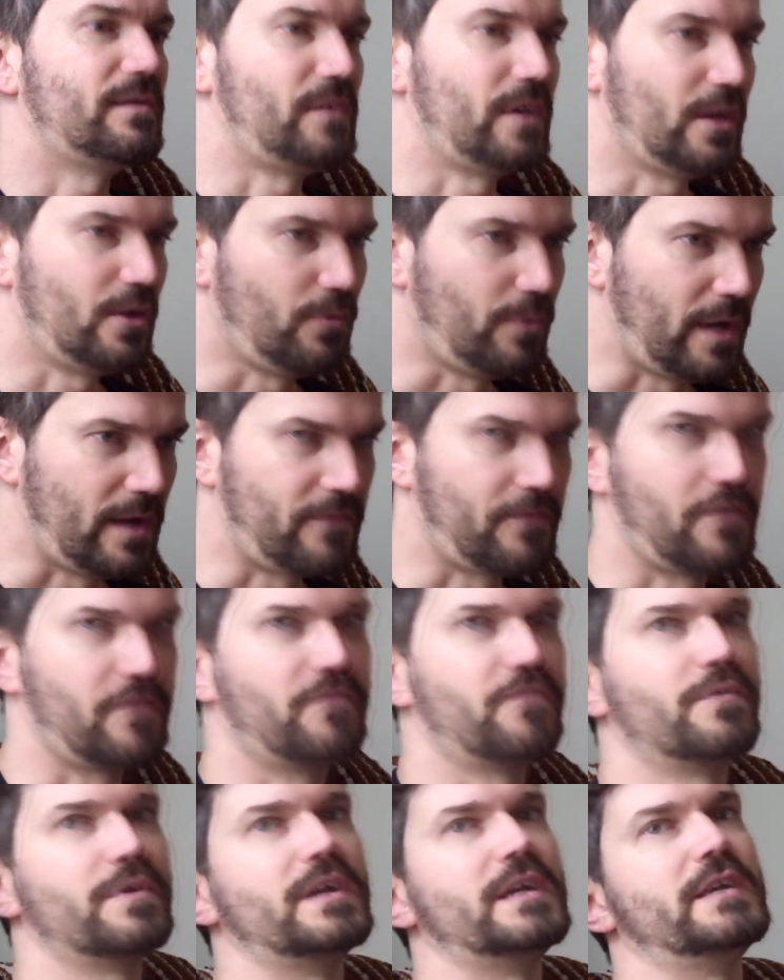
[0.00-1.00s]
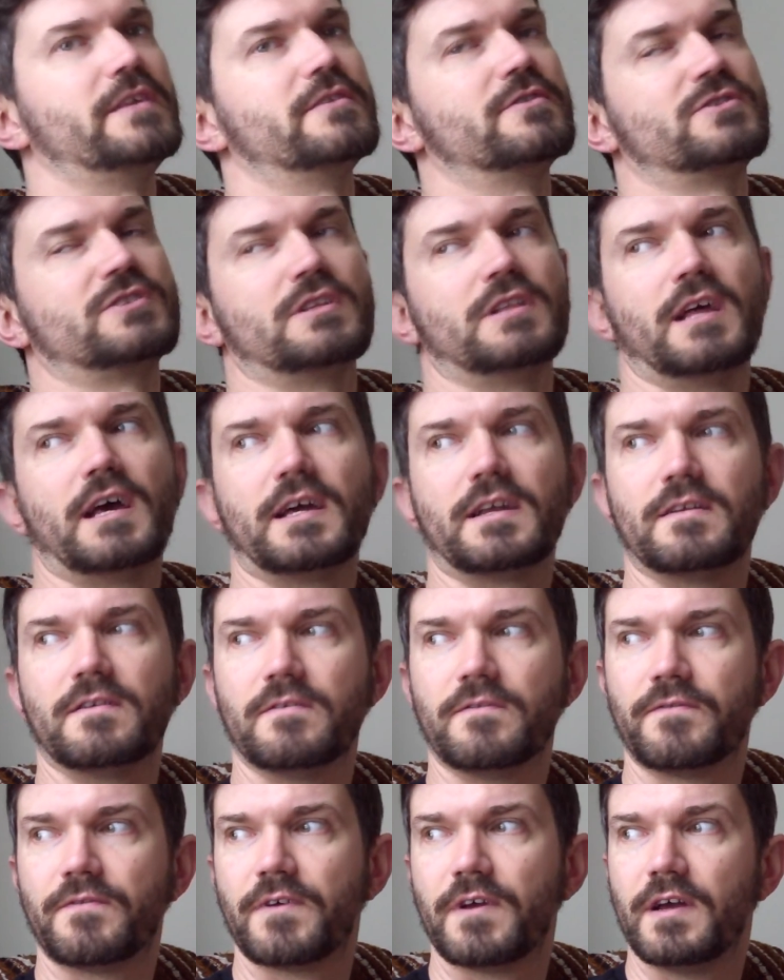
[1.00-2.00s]
giving it away for free. There's a lot
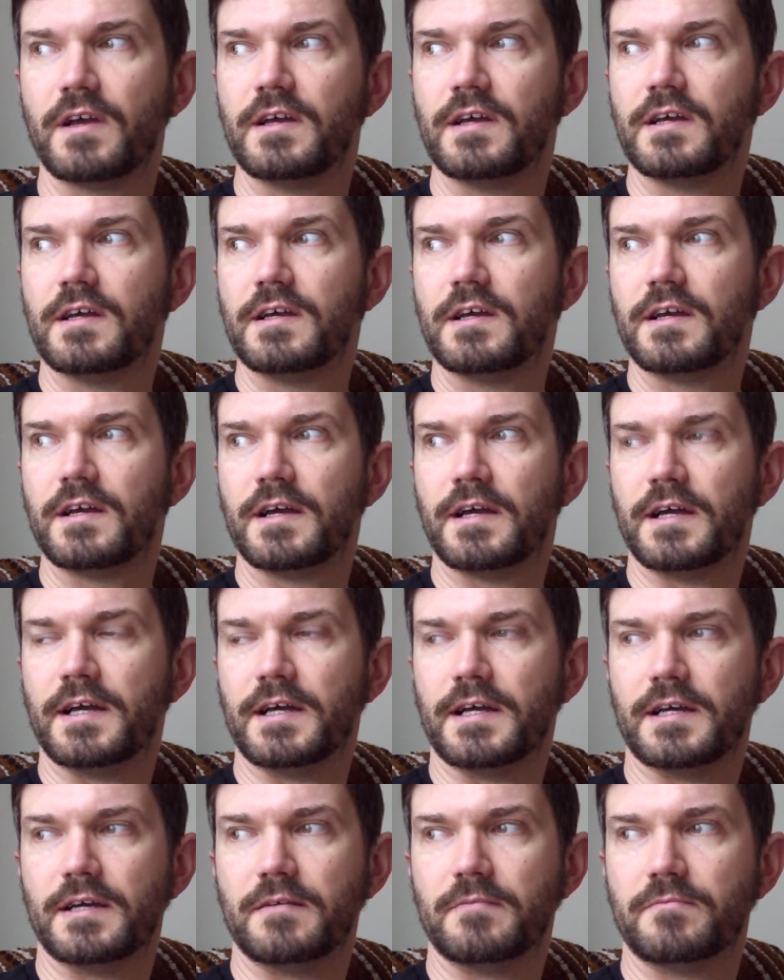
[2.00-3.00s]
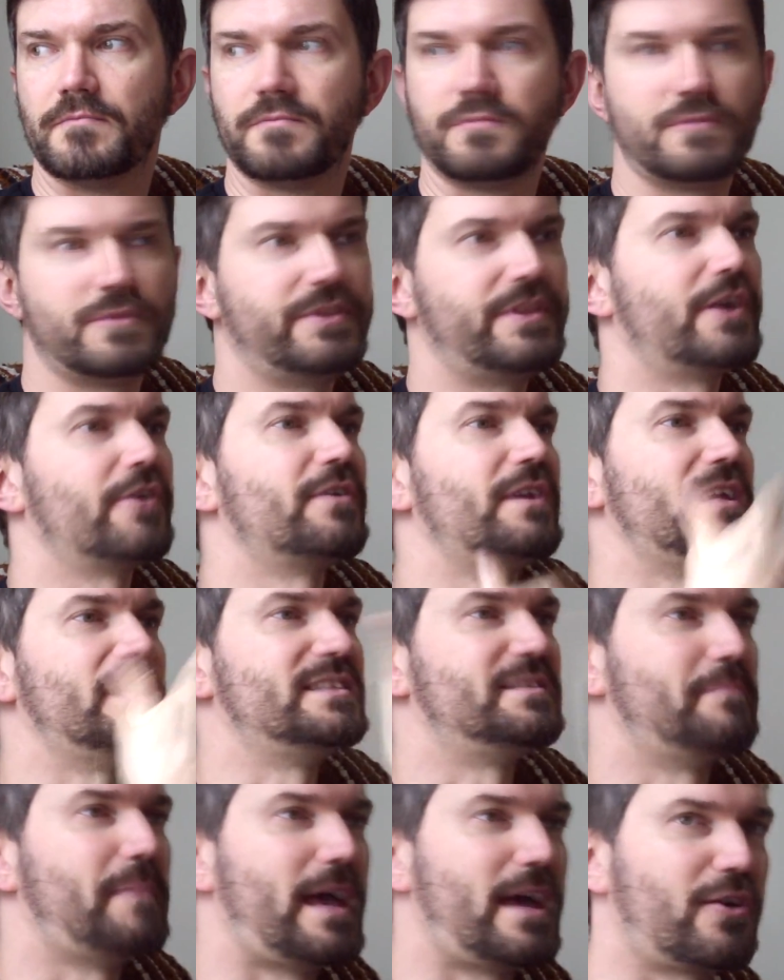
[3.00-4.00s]
of their
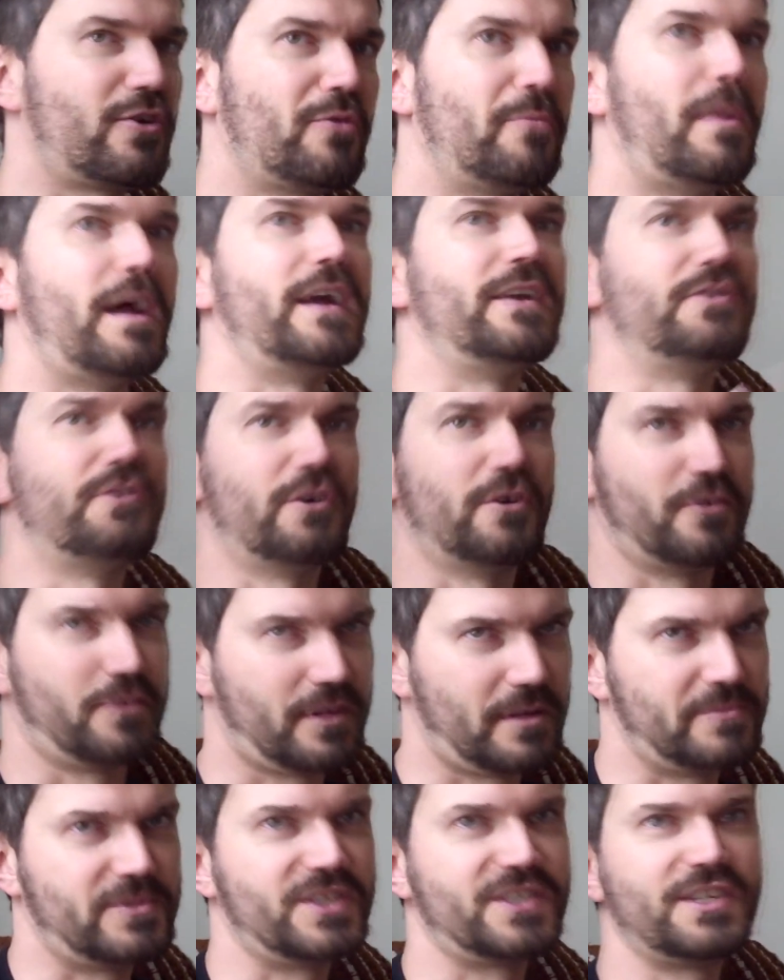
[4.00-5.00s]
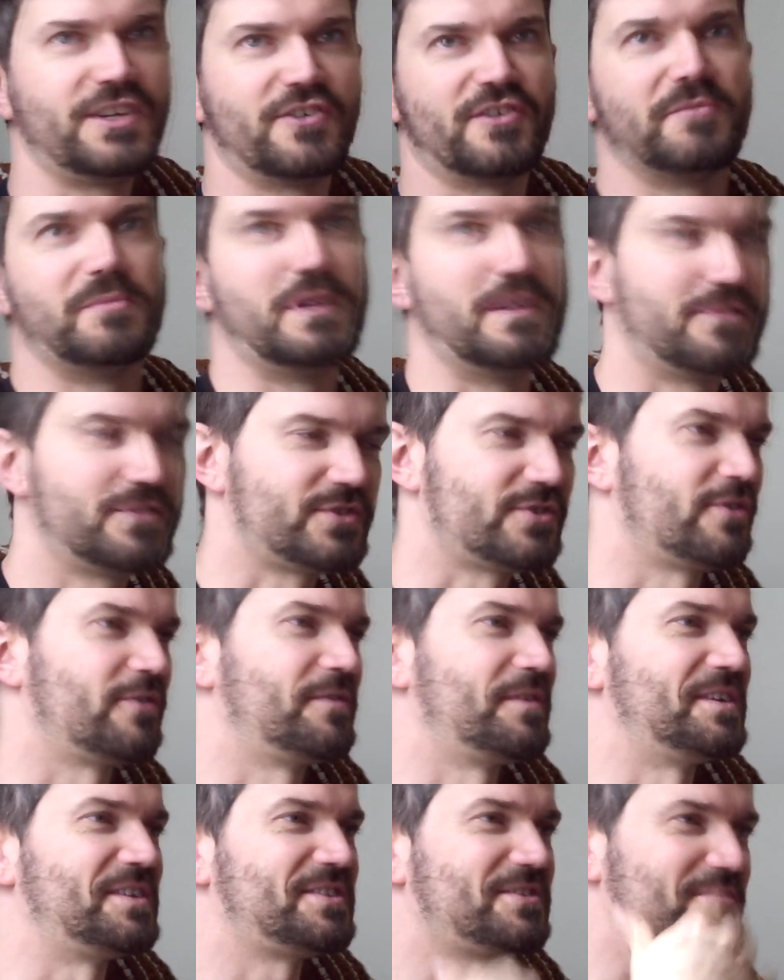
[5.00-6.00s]
needs matter, mine don't. I'm just here to be of
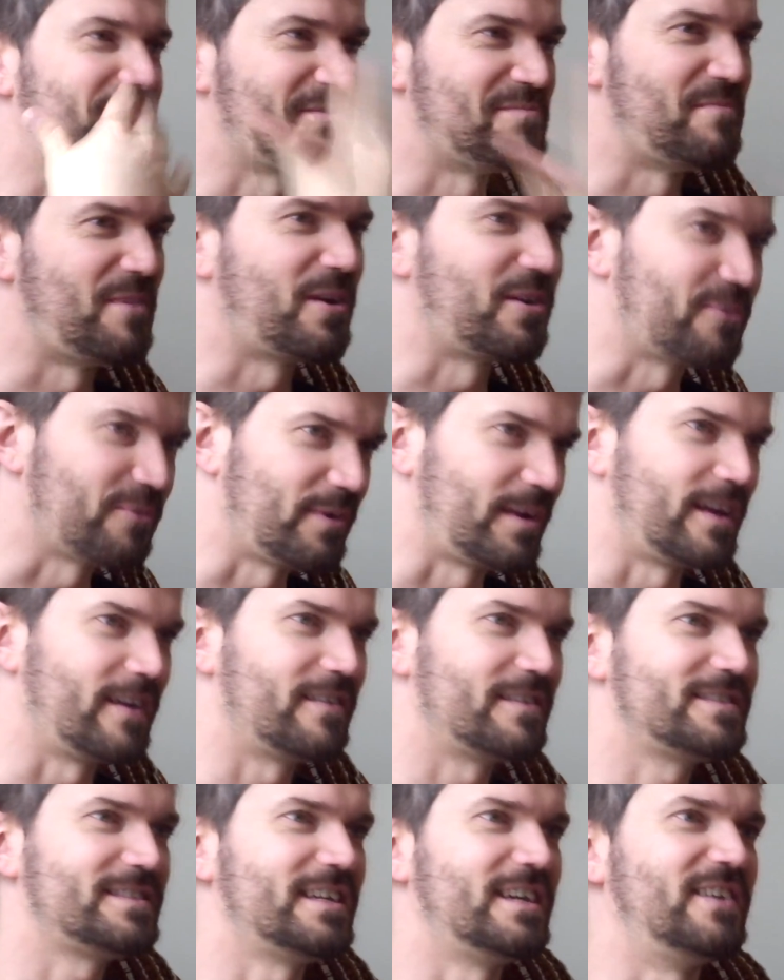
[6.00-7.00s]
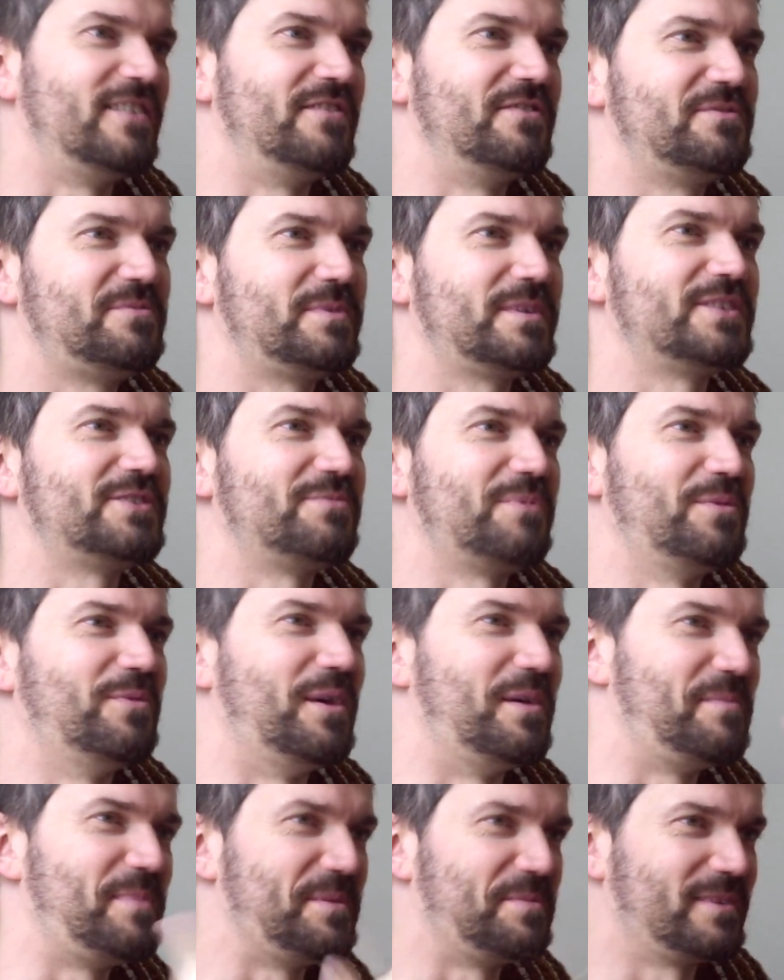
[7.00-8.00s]
service, sort of martyring ourselves because we
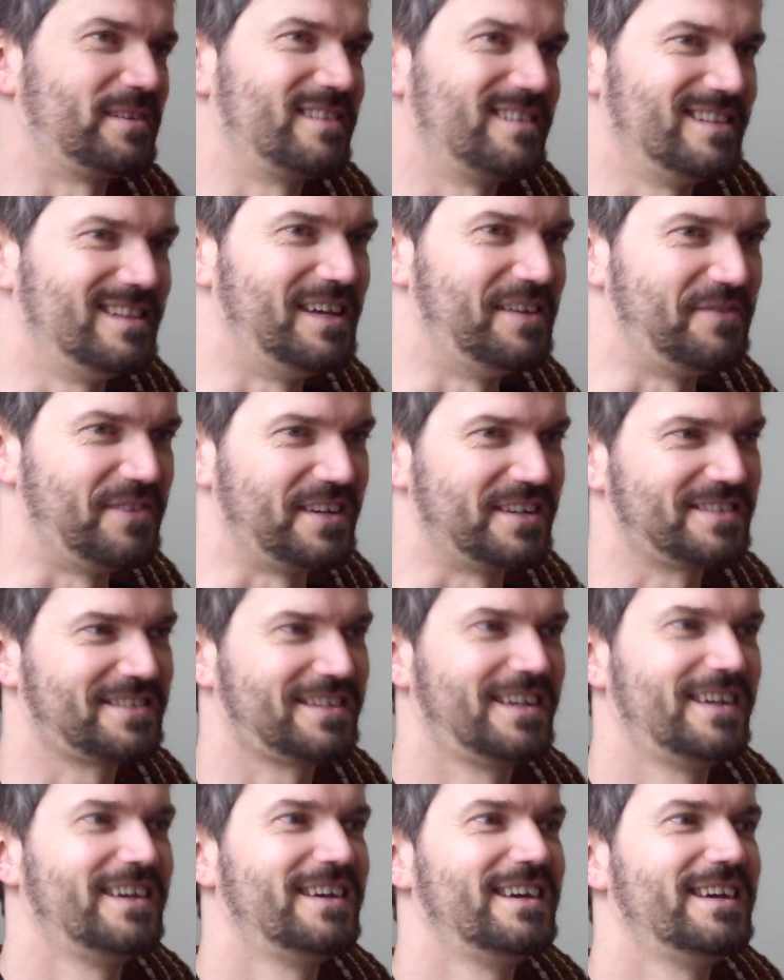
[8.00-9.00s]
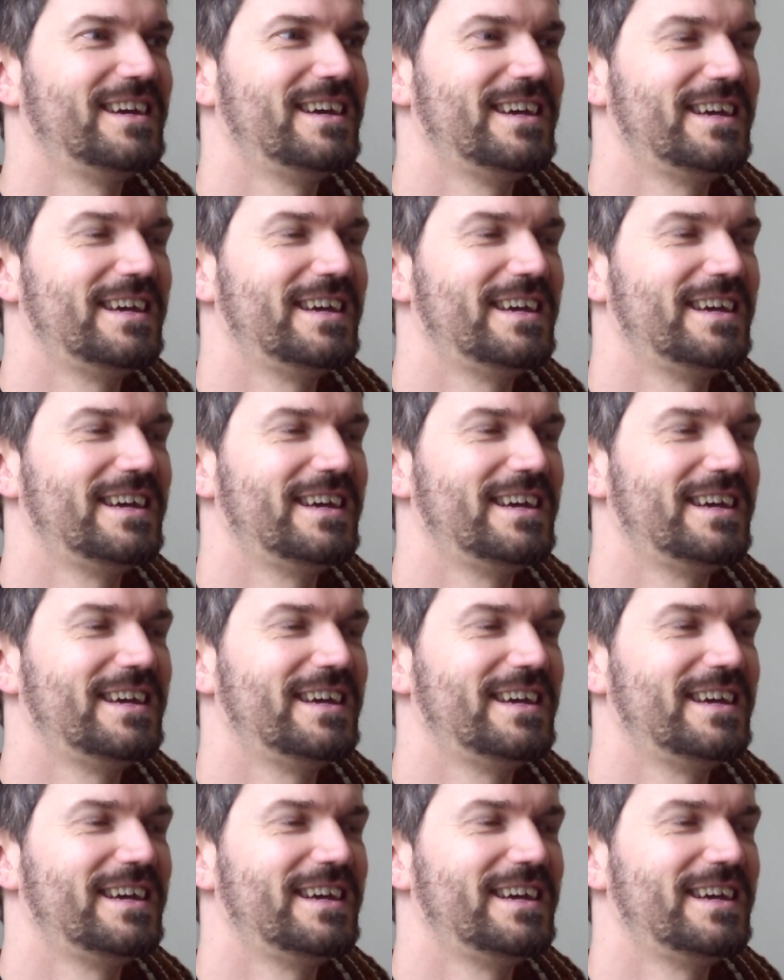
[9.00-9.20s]
want people to love us.